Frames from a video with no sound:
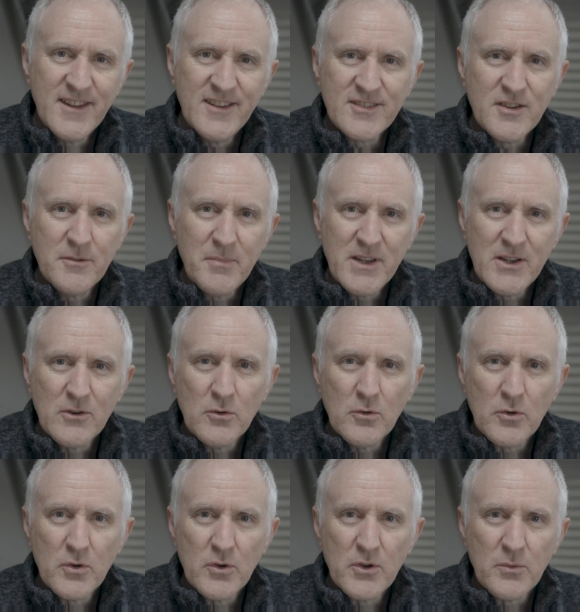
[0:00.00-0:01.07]
This can be
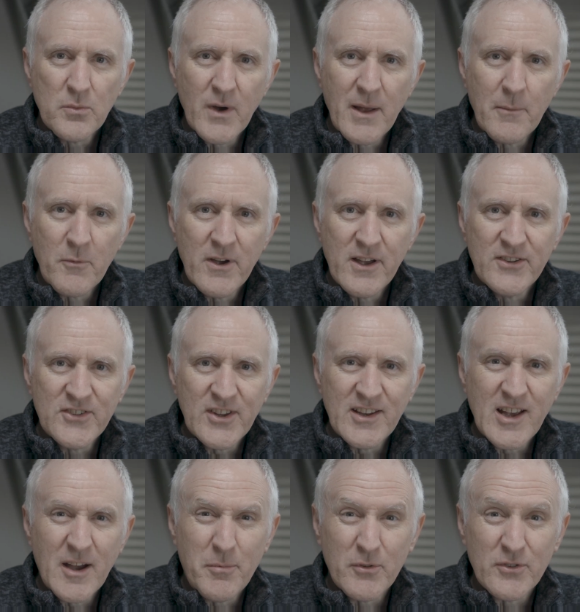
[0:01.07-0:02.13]
awkward when we're
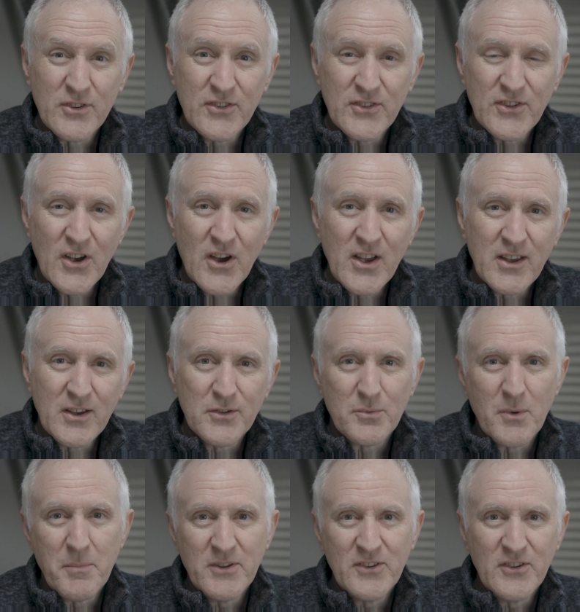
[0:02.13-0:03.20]
setting up on site
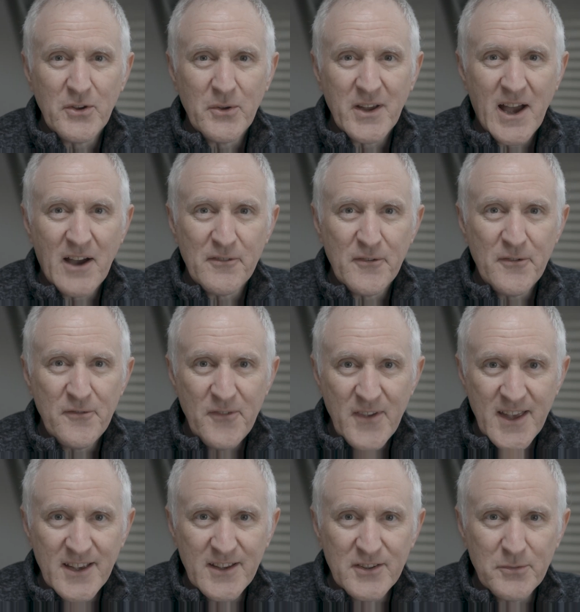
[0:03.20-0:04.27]
because we're busy doing other
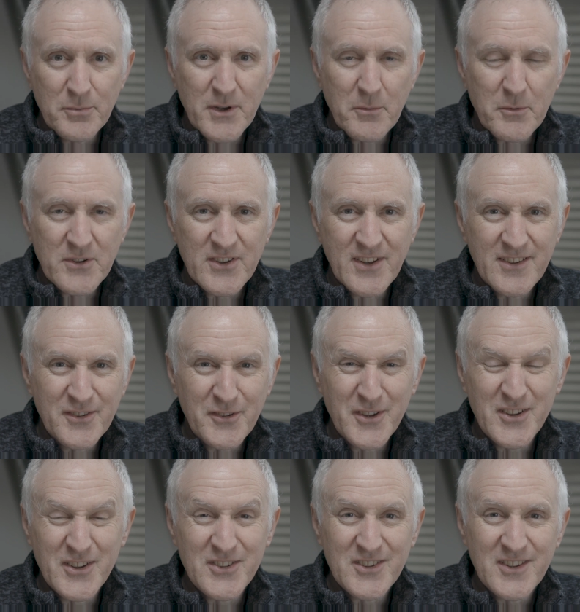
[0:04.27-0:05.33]
things. We don't want to
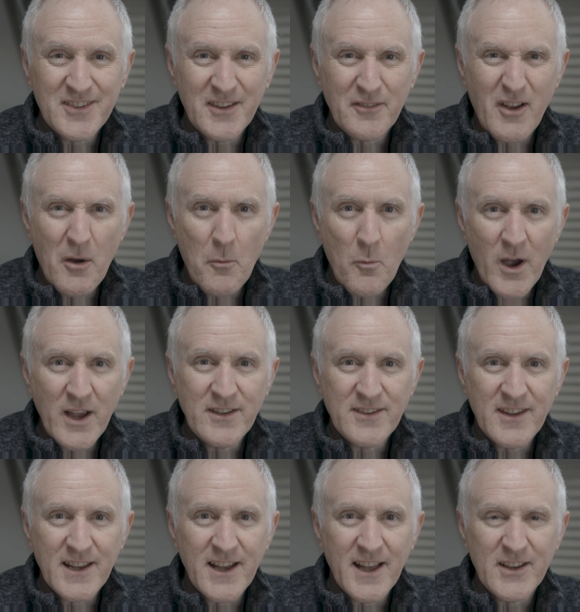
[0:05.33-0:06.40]
necessarily just sit around
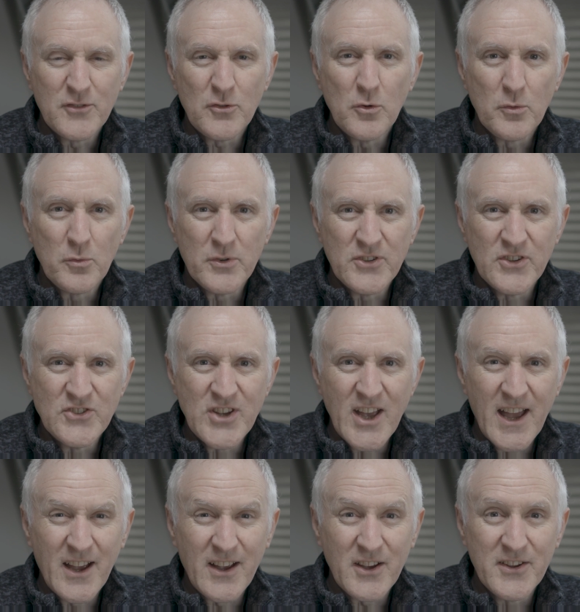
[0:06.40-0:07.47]
waiting and it's awkward to
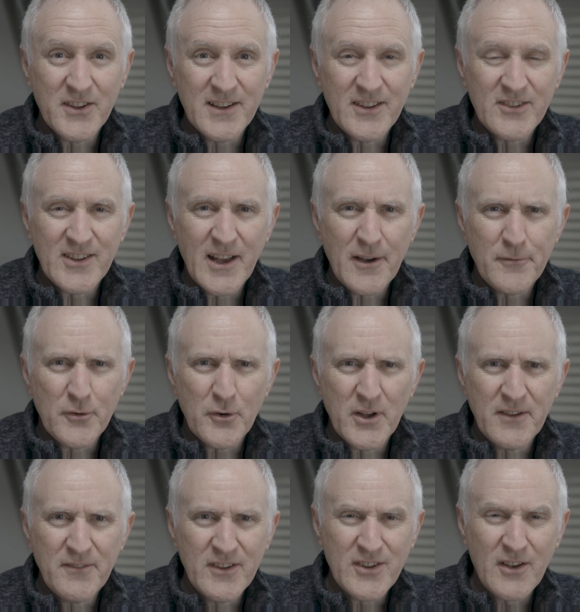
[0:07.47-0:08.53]
check and listen out for it.
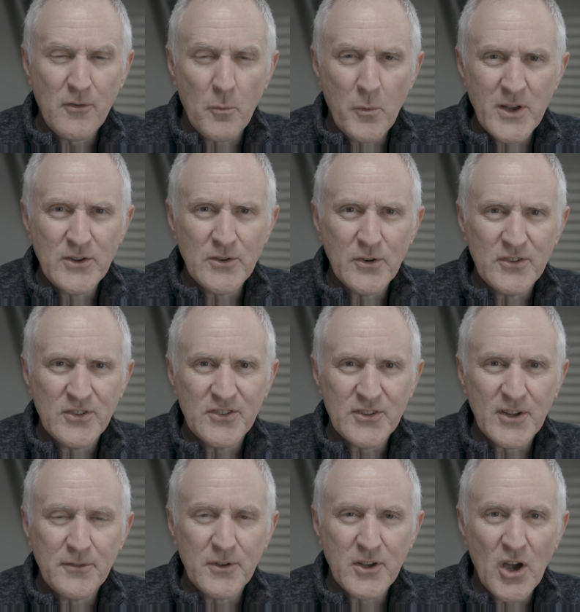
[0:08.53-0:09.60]
And if there's other wind noise and
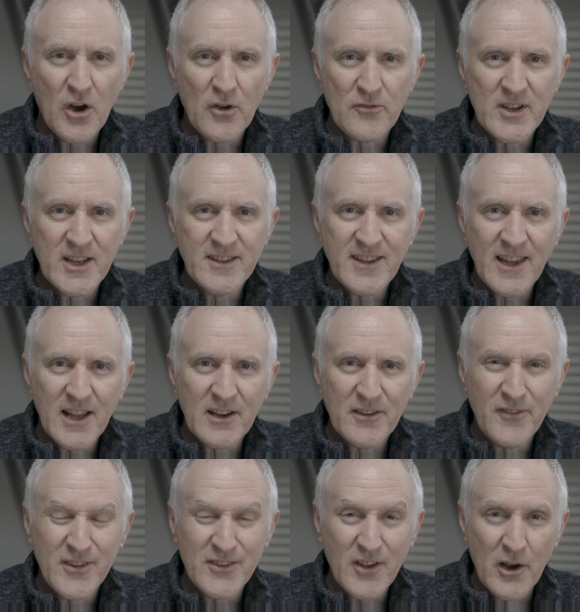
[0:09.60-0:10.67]
stuff, you can't really tell
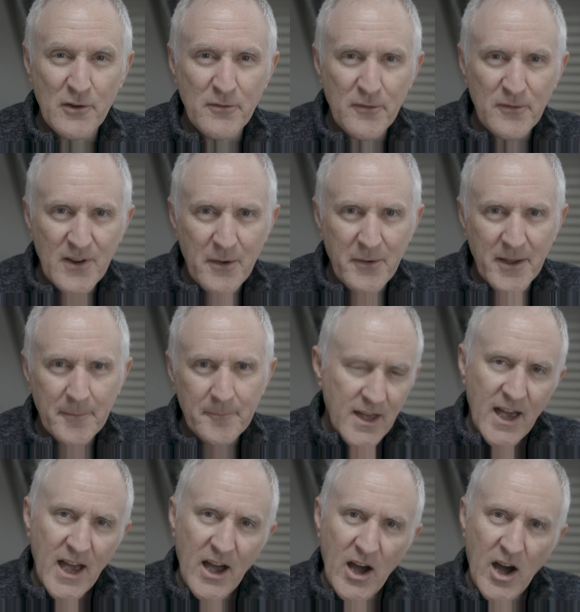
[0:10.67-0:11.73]
if it's overflowing.
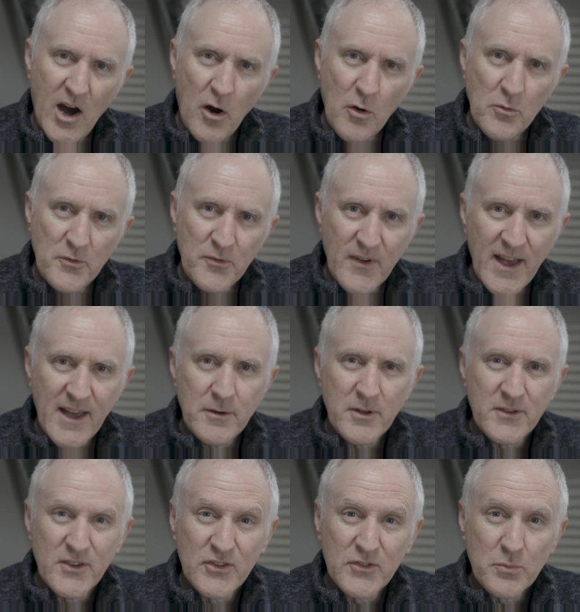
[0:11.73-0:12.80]
Our old
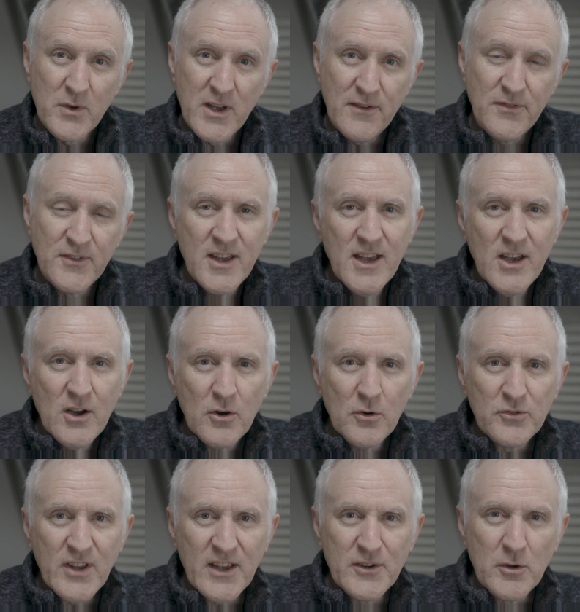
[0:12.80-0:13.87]
van, the Swift,
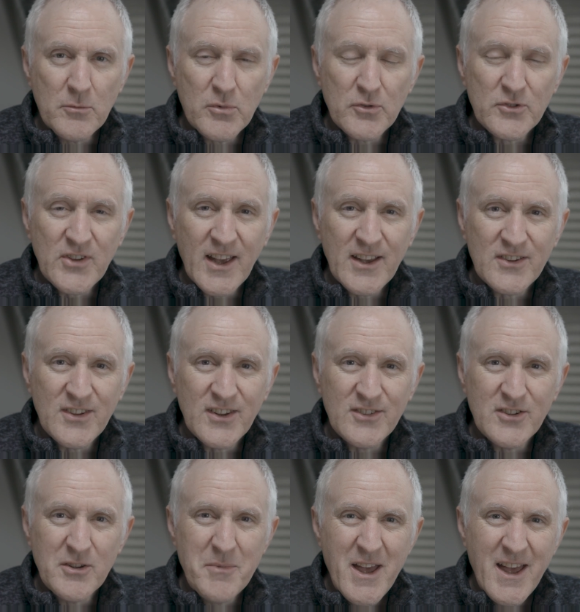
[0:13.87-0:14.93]
also had an onboard tank
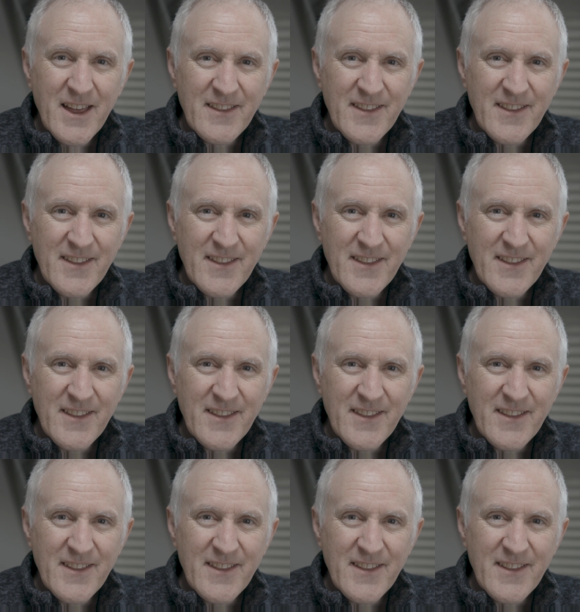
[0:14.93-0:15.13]
system.